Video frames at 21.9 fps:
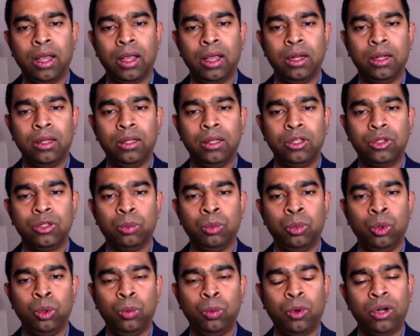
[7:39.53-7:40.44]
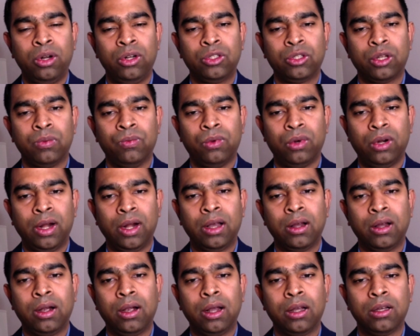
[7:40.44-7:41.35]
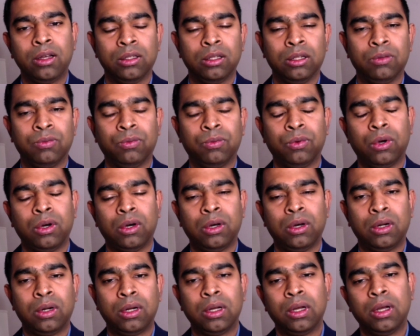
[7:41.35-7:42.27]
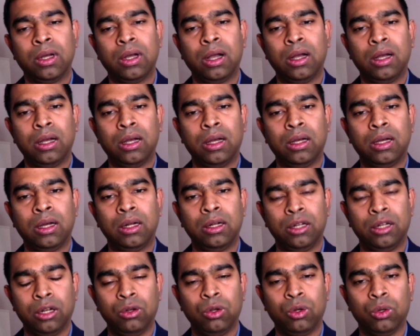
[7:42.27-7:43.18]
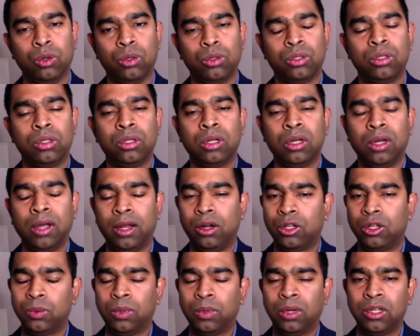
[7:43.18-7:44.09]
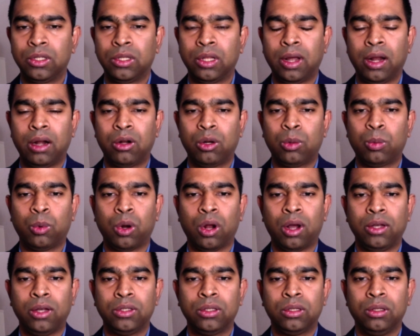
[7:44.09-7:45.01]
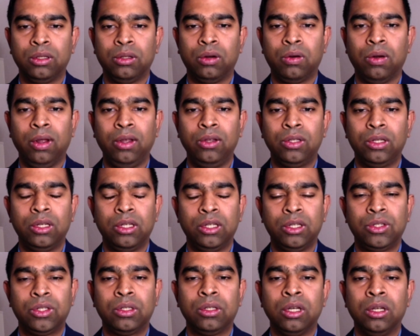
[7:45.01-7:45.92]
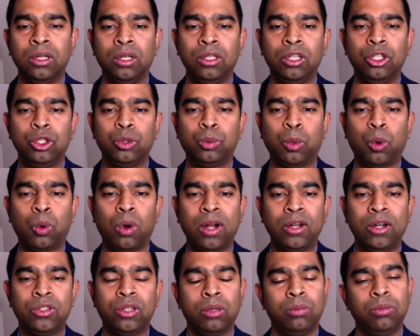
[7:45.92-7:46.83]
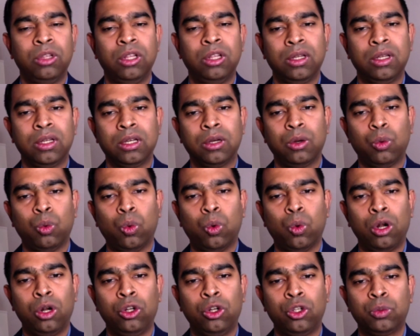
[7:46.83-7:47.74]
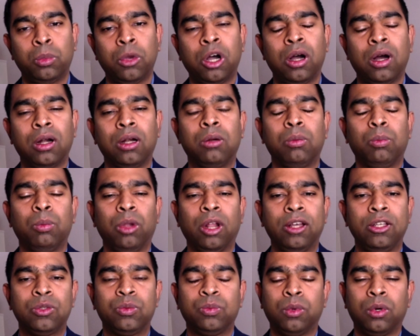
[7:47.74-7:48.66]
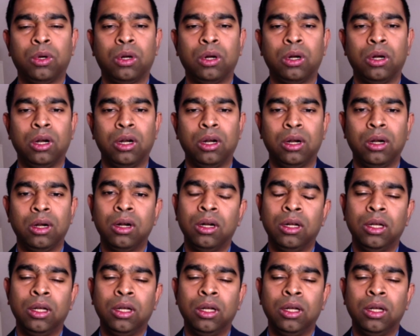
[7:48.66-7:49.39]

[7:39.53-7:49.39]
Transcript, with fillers: And these blueprints are very critical for uh, telcos and as well as the enterprise. The reason is this provides them the one spot place for